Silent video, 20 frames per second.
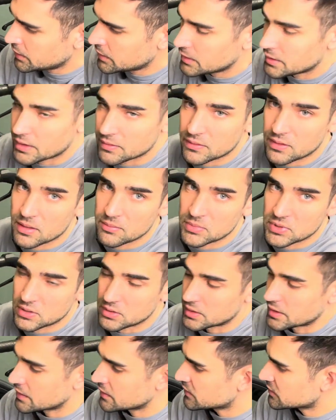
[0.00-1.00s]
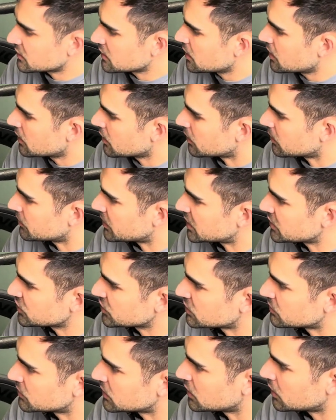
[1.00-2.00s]
get them in the links
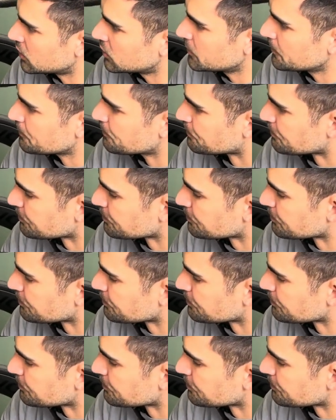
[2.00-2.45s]
mentioned below.